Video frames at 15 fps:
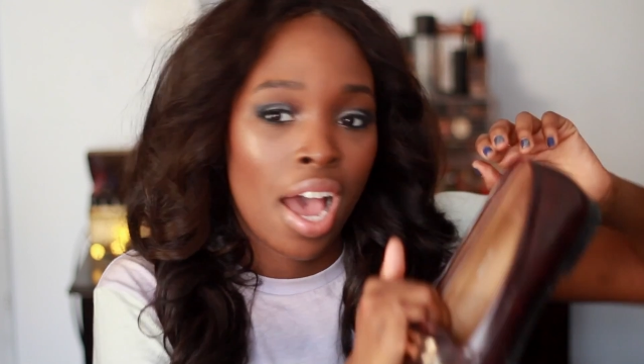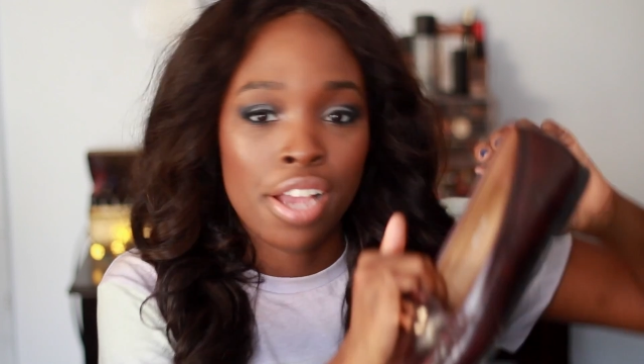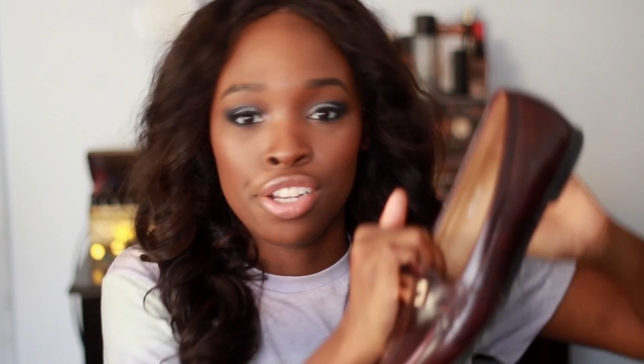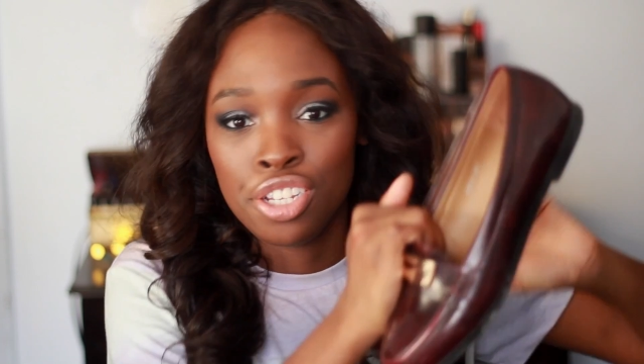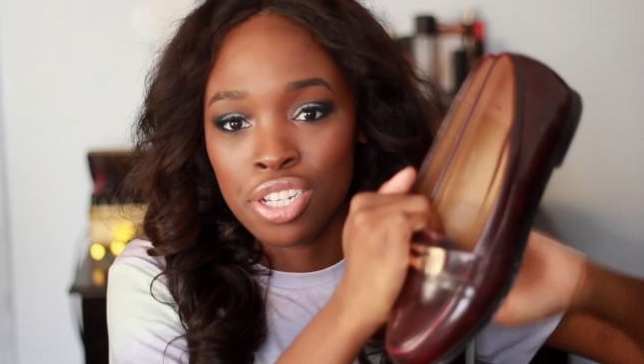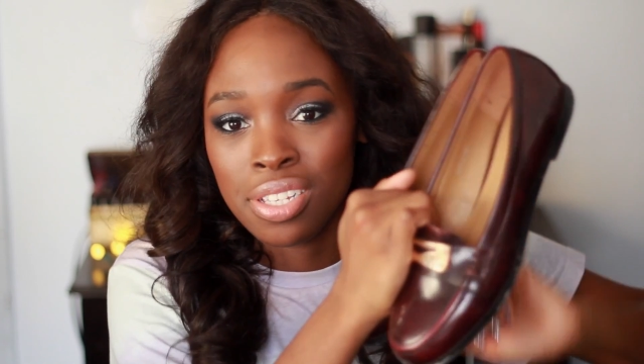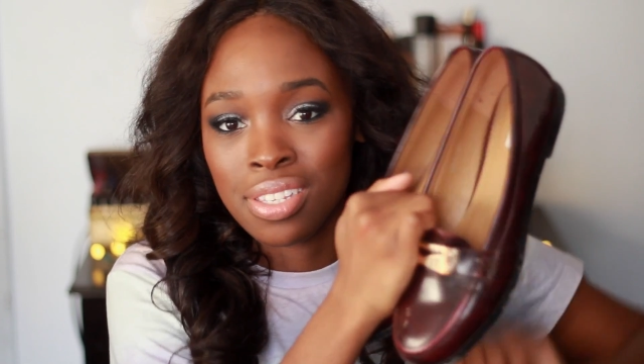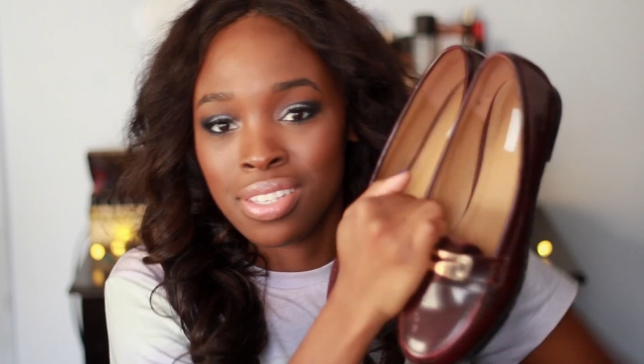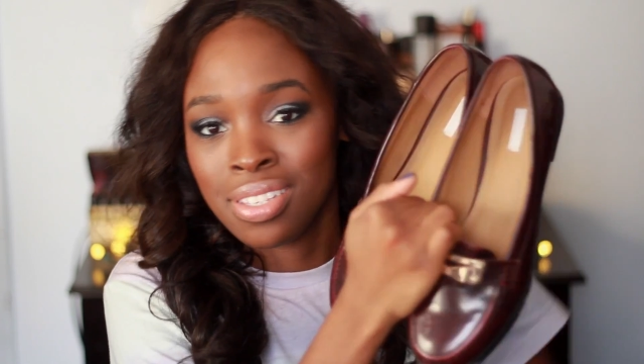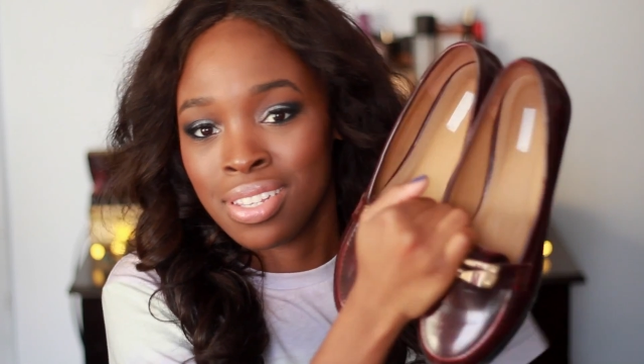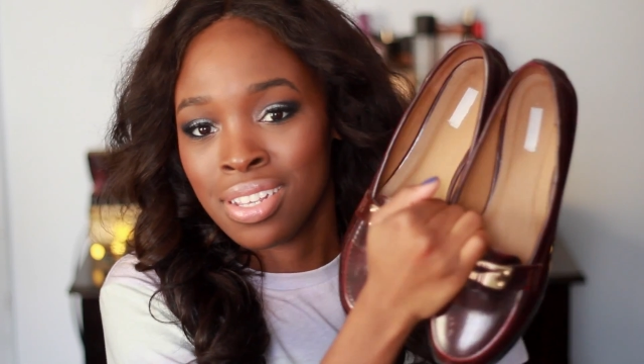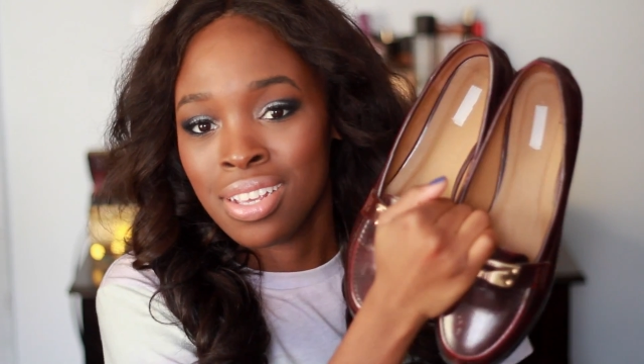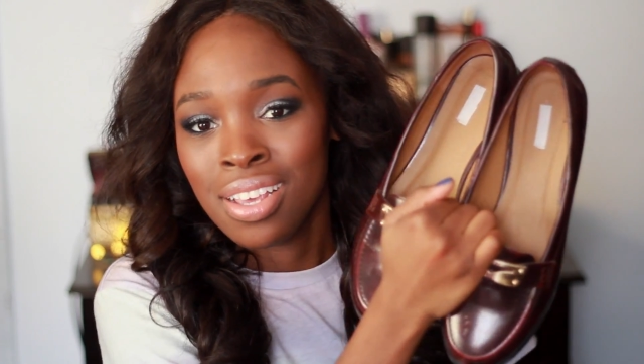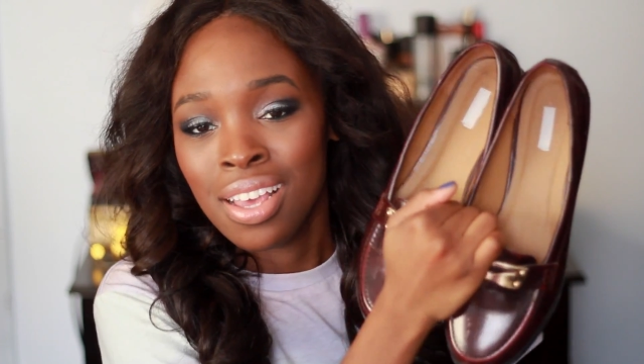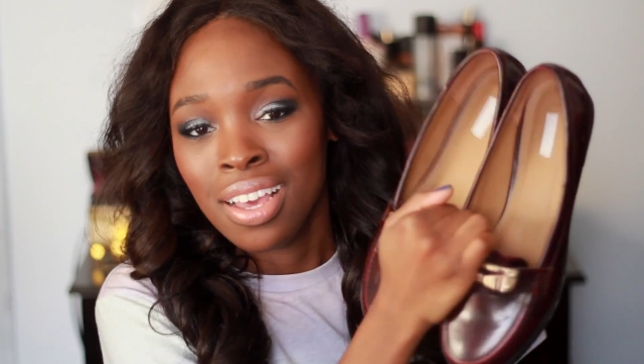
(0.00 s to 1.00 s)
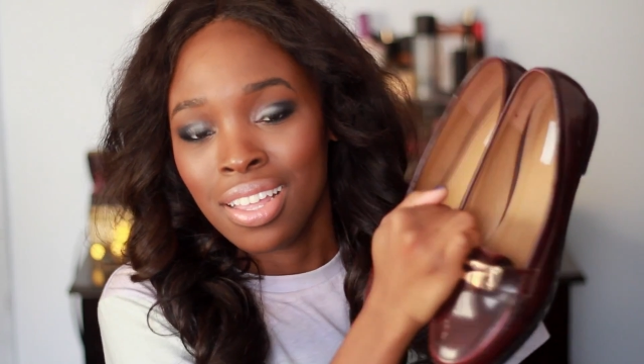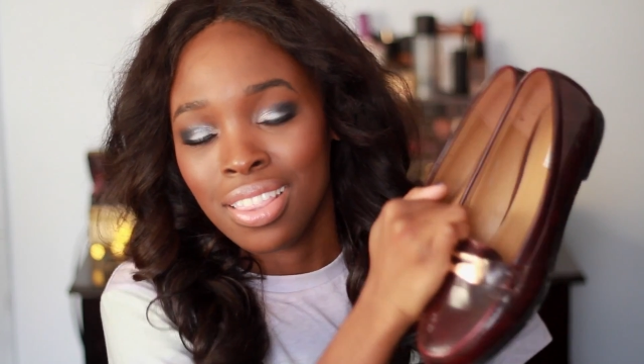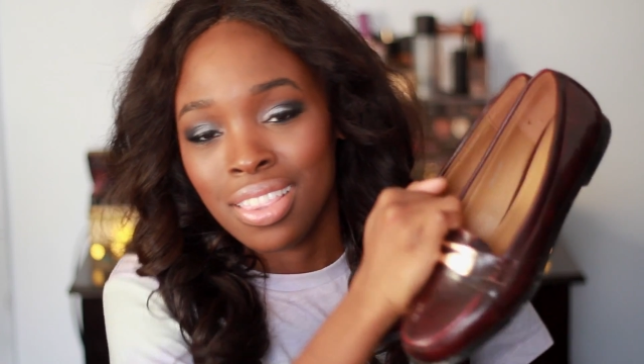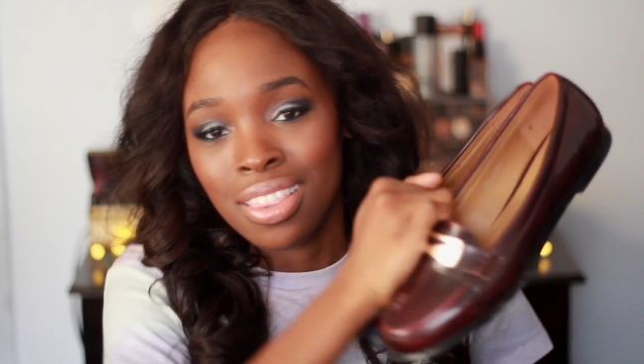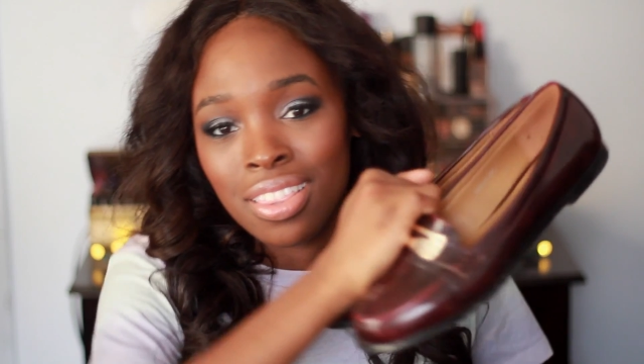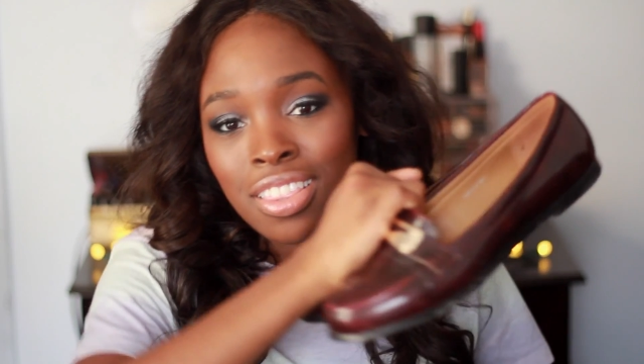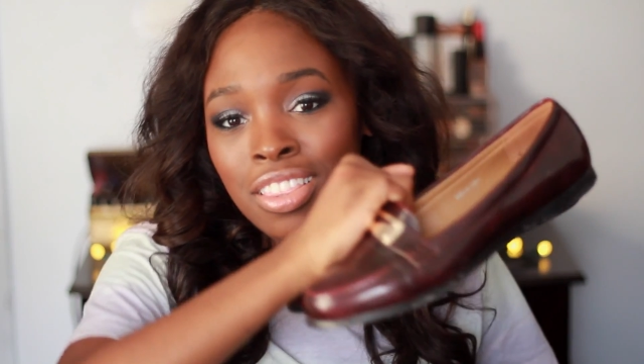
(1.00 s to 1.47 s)
I just,
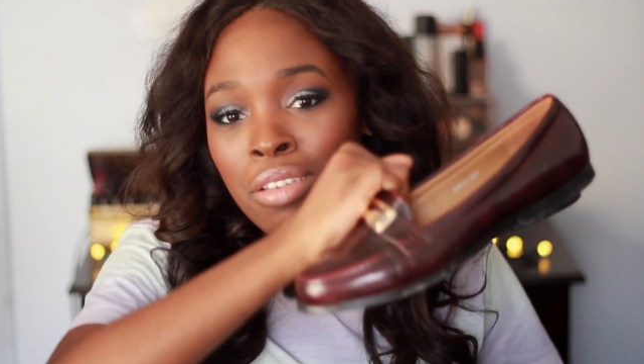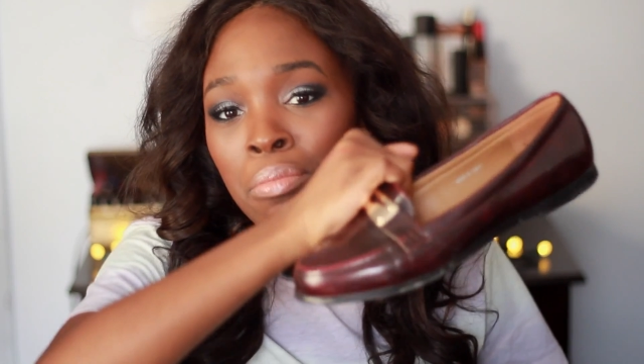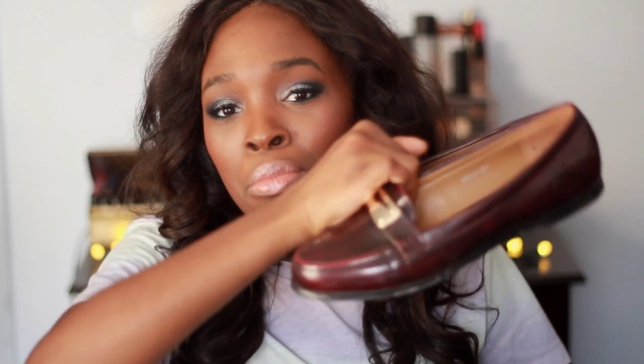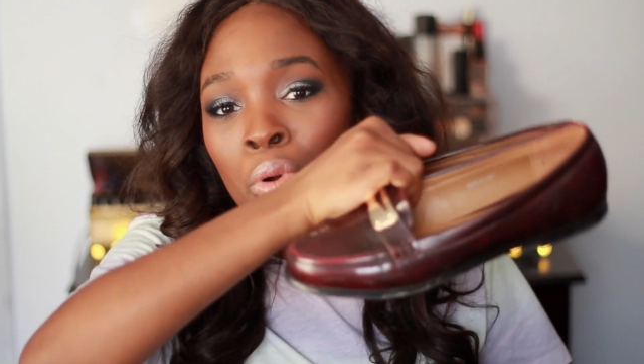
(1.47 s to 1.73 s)
the